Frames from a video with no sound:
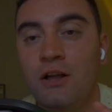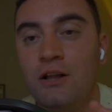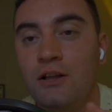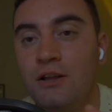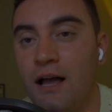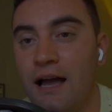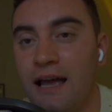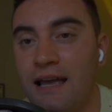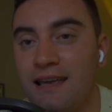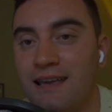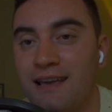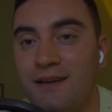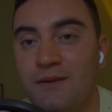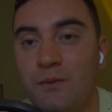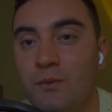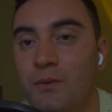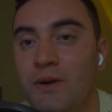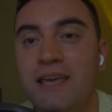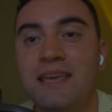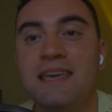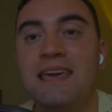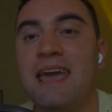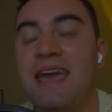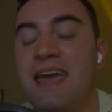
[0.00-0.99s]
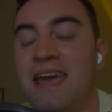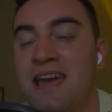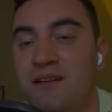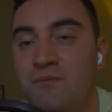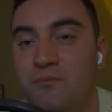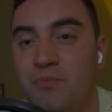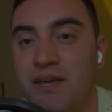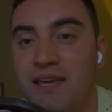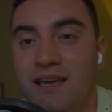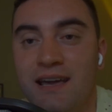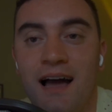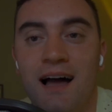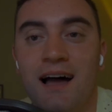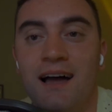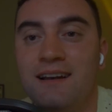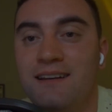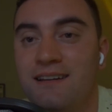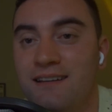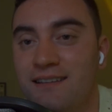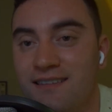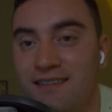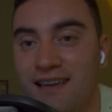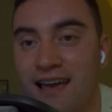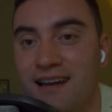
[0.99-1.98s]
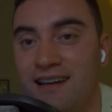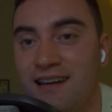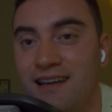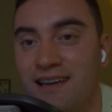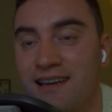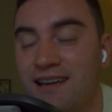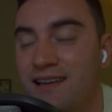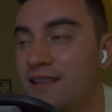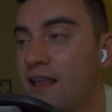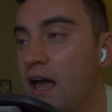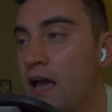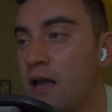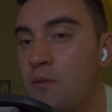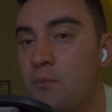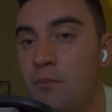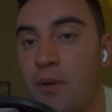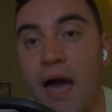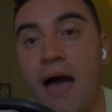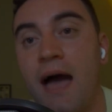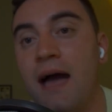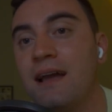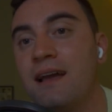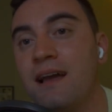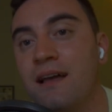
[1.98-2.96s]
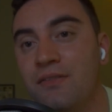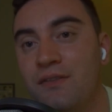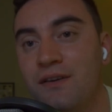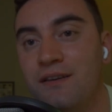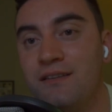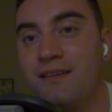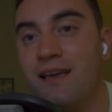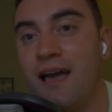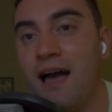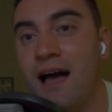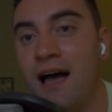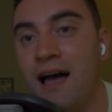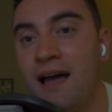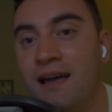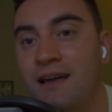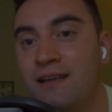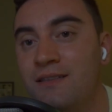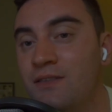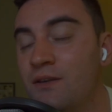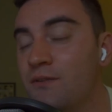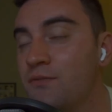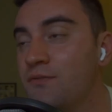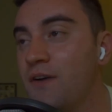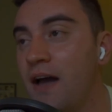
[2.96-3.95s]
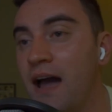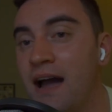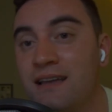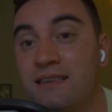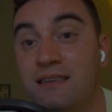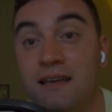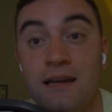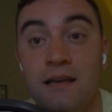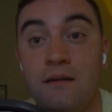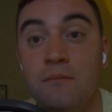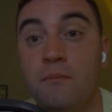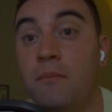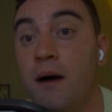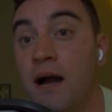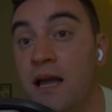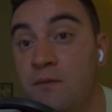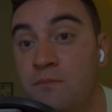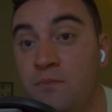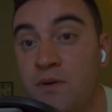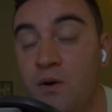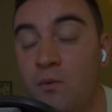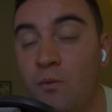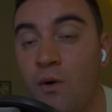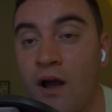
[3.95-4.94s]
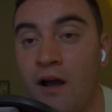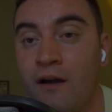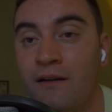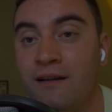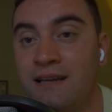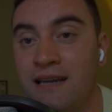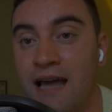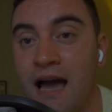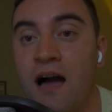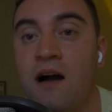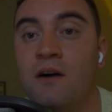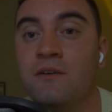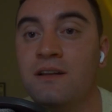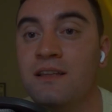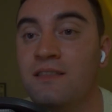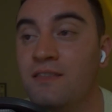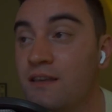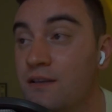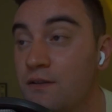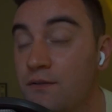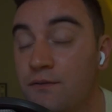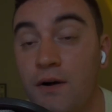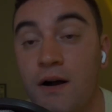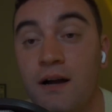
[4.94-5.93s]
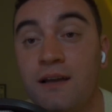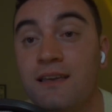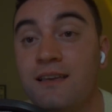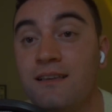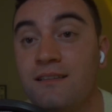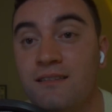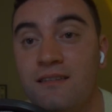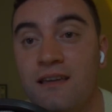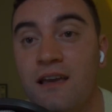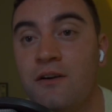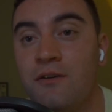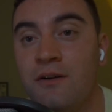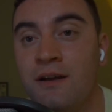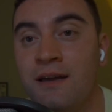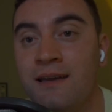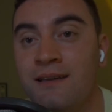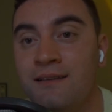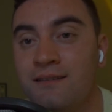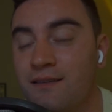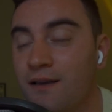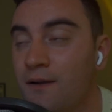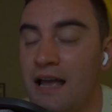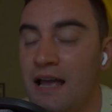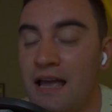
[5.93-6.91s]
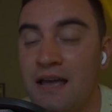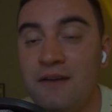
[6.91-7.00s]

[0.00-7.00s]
Like, we can't be condescending and like bag on this guy and the fact that he might be wearing down in this fucking series.